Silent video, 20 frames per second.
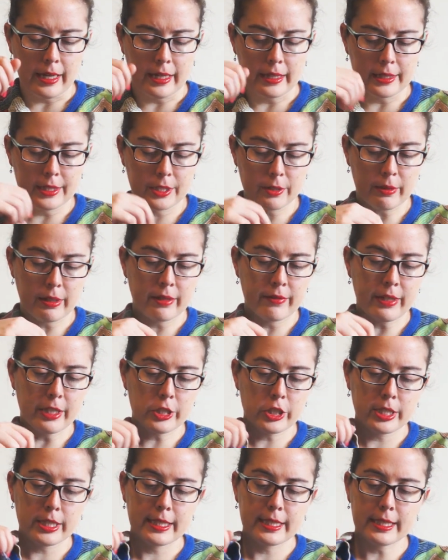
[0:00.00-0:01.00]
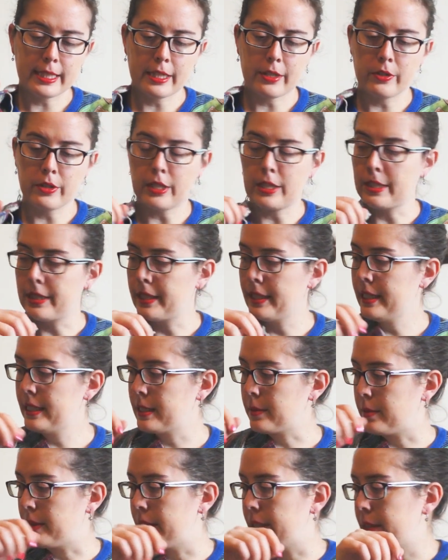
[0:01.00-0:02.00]
And so I eventually settled on
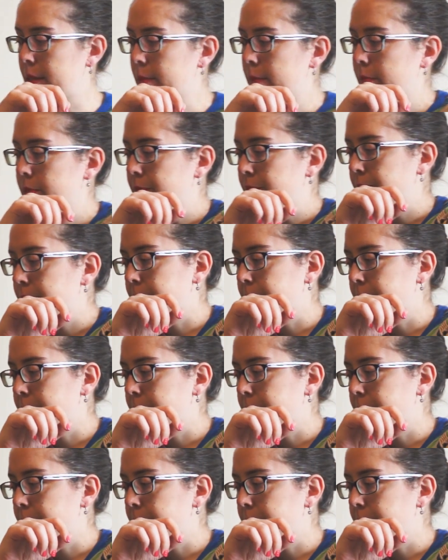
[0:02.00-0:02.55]
this one,